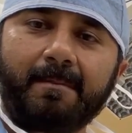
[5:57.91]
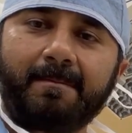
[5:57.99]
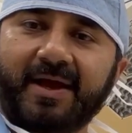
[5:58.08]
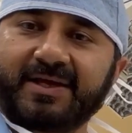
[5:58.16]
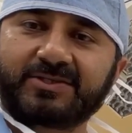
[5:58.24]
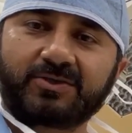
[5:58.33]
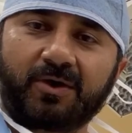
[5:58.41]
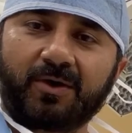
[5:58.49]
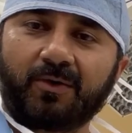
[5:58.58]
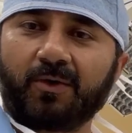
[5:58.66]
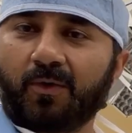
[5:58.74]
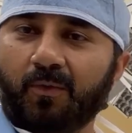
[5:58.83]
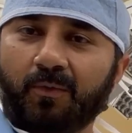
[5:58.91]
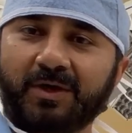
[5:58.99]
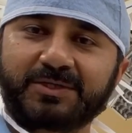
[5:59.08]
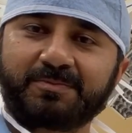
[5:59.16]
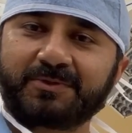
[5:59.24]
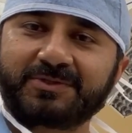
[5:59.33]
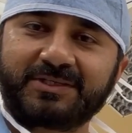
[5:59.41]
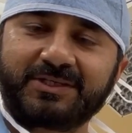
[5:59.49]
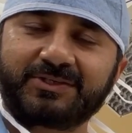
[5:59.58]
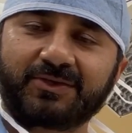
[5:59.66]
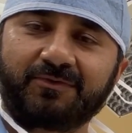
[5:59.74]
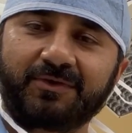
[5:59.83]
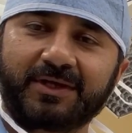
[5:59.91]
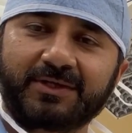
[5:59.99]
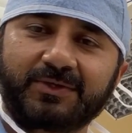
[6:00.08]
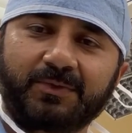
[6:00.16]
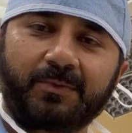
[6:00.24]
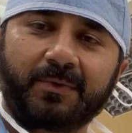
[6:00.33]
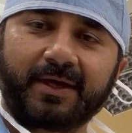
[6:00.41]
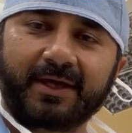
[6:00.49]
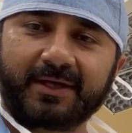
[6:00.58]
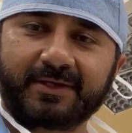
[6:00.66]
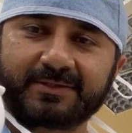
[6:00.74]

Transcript: based on what procedure we are doing.